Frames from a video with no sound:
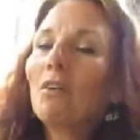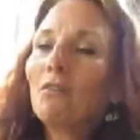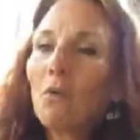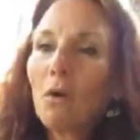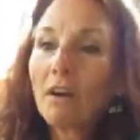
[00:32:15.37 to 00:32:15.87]

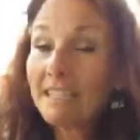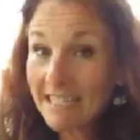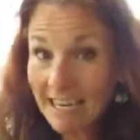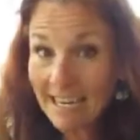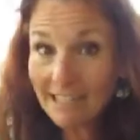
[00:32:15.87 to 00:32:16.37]
for a
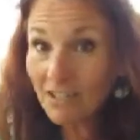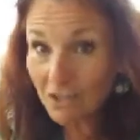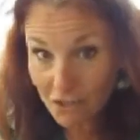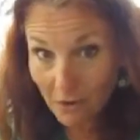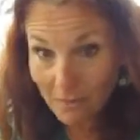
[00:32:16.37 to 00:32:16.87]
seed
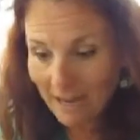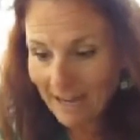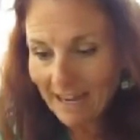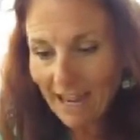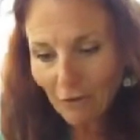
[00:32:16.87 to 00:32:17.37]
to
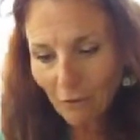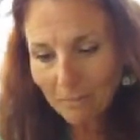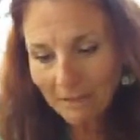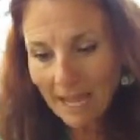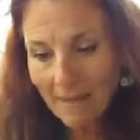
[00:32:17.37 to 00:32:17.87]
germinate and grow a
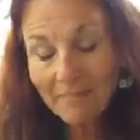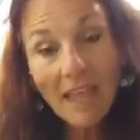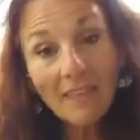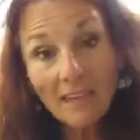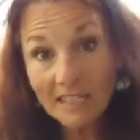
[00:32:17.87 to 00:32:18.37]
plant.
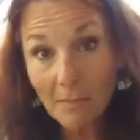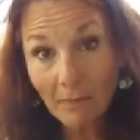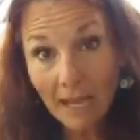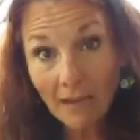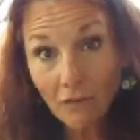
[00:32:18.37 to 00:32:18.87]
And then as the
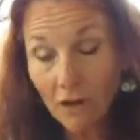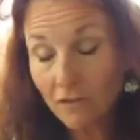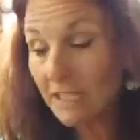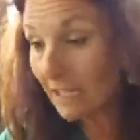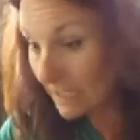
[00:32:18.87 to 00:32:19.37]
plant
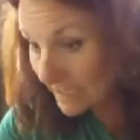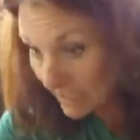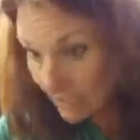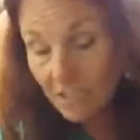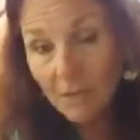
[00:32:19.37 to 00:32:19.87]
grows, it
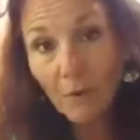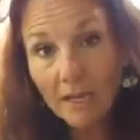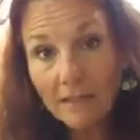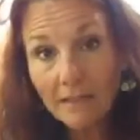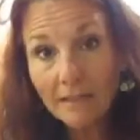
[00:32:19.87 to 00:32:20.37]
continues to break
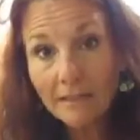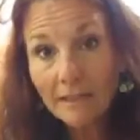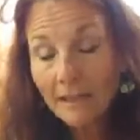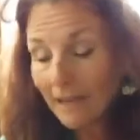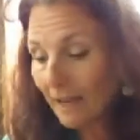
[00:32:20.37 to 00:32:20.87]
the
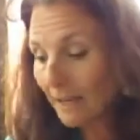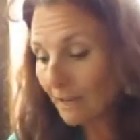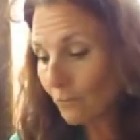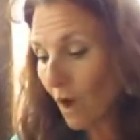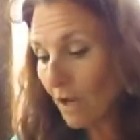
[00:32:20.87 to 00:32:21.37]
uh,
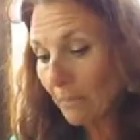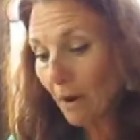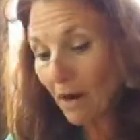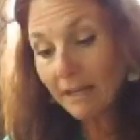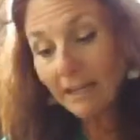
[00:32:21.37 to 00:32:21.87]
rock
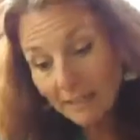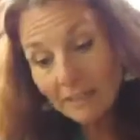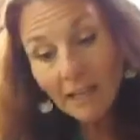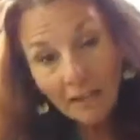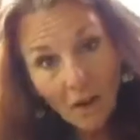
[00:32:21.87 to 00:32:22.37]
apart
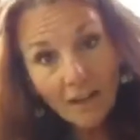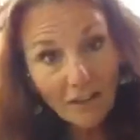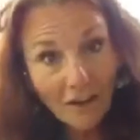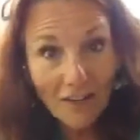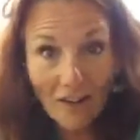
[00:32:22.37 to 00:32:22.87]
and, and on and
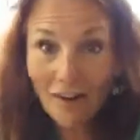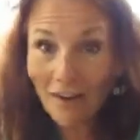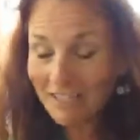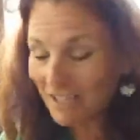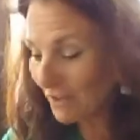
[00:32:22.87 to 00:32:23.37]
on and on and
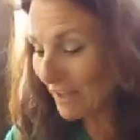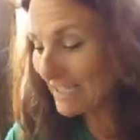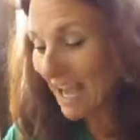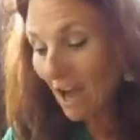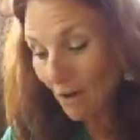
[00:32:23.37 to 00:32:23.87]
on. So that's
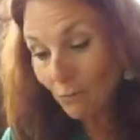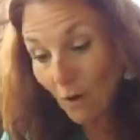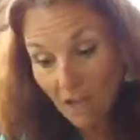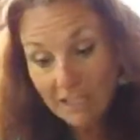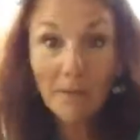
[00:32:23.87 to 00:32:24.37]
how
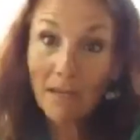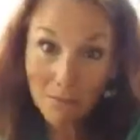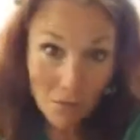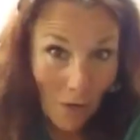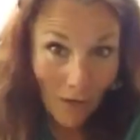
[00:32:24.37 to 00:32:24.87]
rocks become
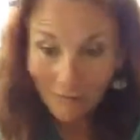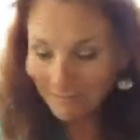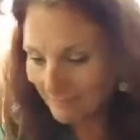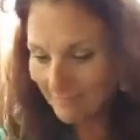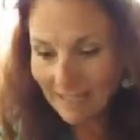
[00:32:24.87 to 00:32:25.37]
soil,
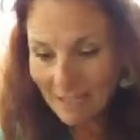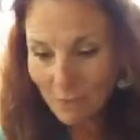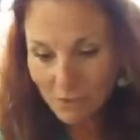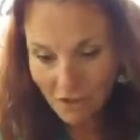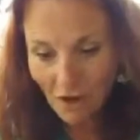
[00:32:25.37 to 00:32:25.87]
and that's
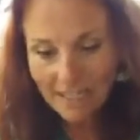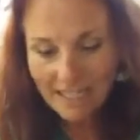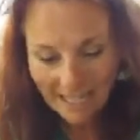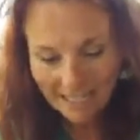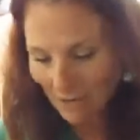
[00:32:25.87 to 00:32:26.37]
where it starts,
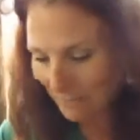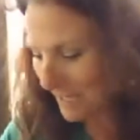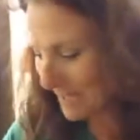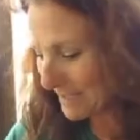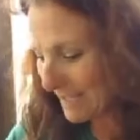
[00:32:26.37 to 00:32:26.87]
and that's how it
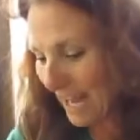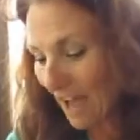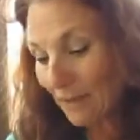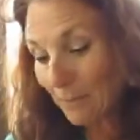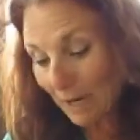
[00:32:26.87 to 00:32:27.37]
begins, and how
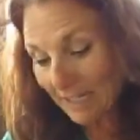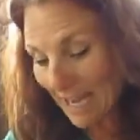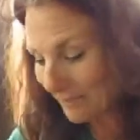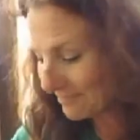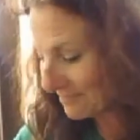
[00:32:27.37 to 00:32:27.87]
they break
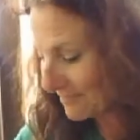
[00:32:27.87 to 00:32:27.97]
down.